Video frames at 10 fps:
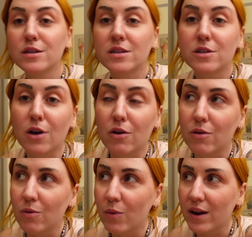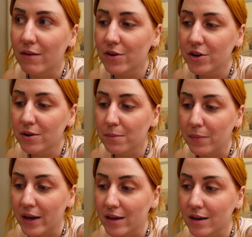So whenever you're
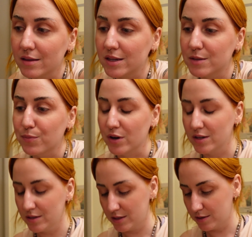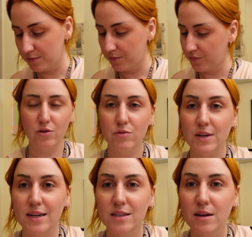making these prints, you
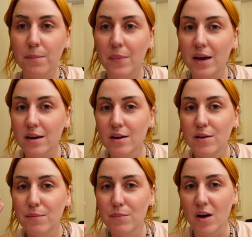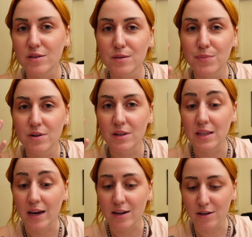need to make multiple
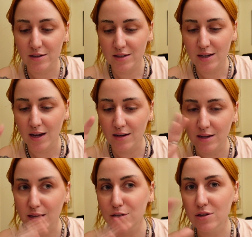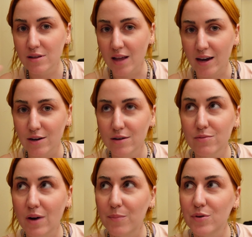layers, and each layer
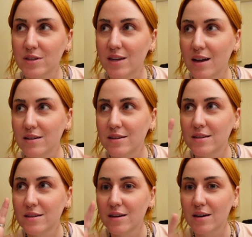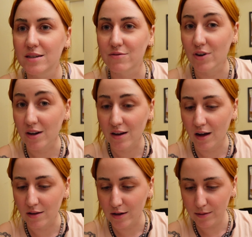represents a different
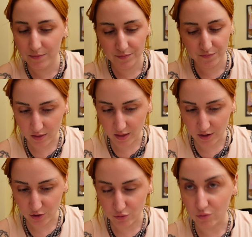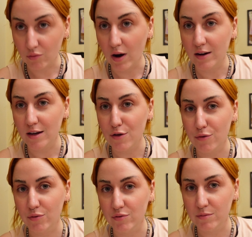color, and then you run it
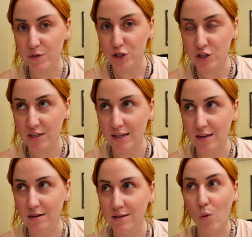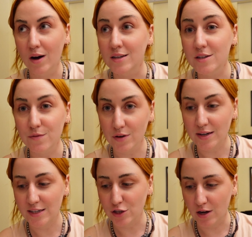through the machine once for each